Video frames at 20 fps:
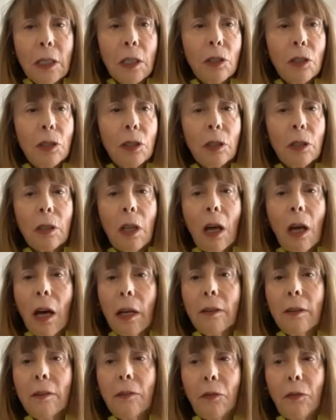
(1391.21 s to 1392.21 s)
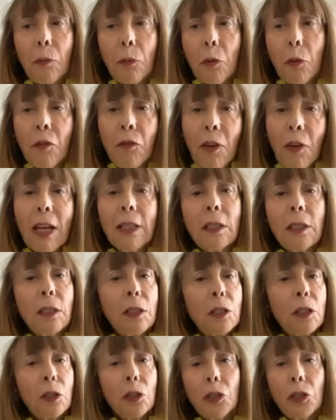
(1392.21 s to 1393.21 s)
there's a lot of
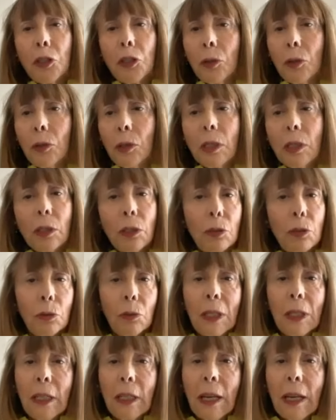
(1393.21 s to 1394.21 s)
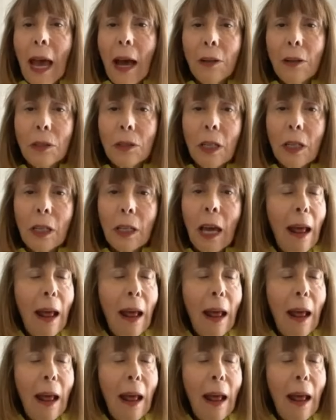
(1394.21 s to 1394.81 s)
professors and students who need housing.